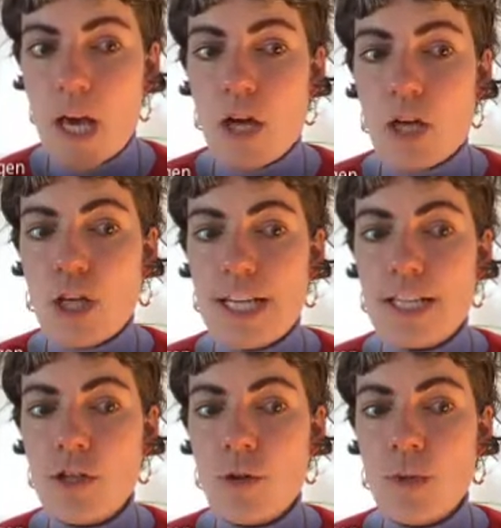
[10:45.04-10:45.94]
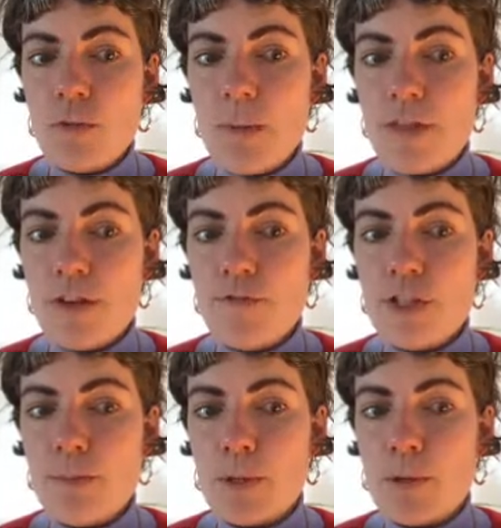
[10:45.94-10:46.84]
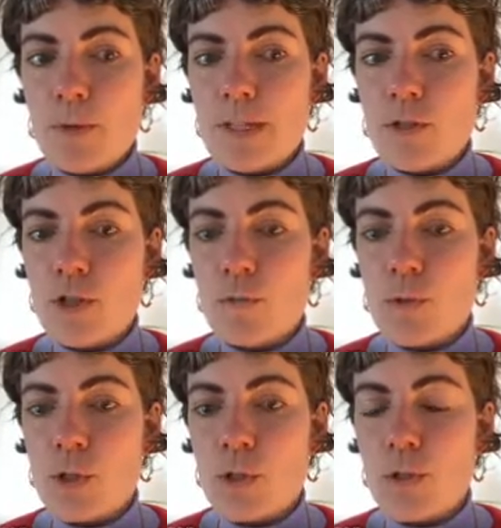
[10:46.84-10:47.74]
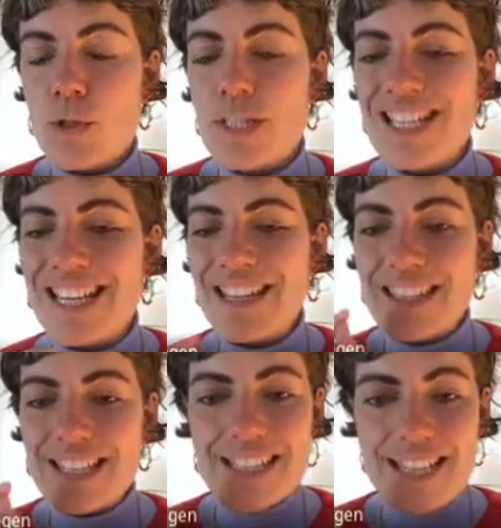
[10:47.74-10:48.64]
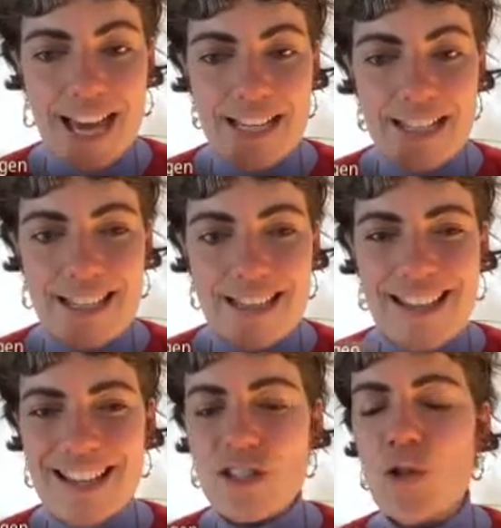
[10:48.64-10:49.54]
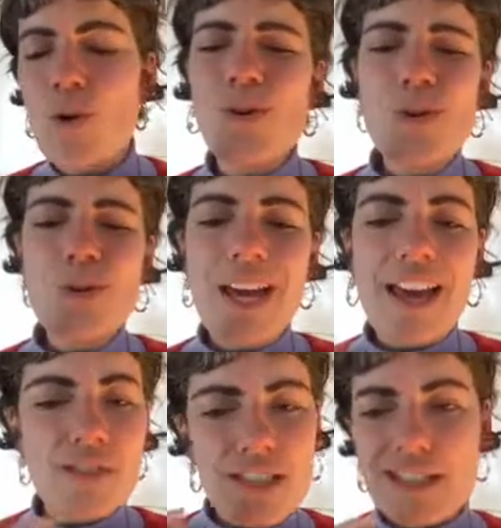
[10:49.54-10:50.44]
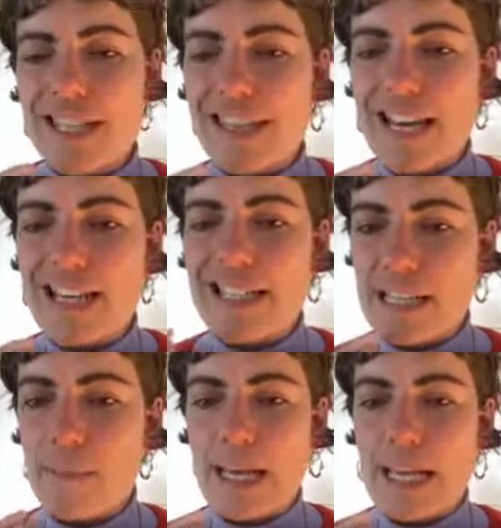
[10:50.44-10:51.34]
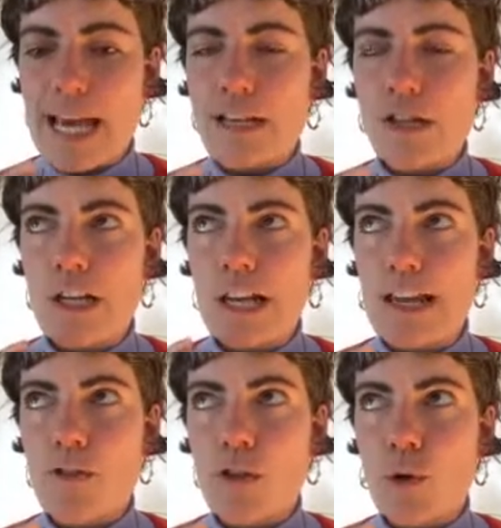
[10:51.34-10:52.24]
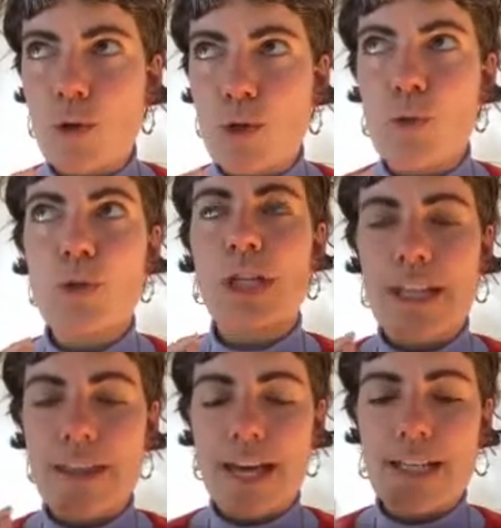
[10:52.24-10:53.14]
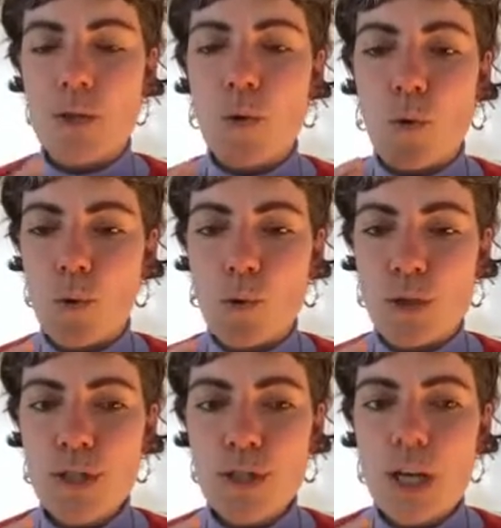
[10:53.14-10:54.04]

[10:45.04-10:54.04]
You need to know which method of dispute resolution was used. In this case, there's no evidence that they did a mediation, even though usually that is court ordered.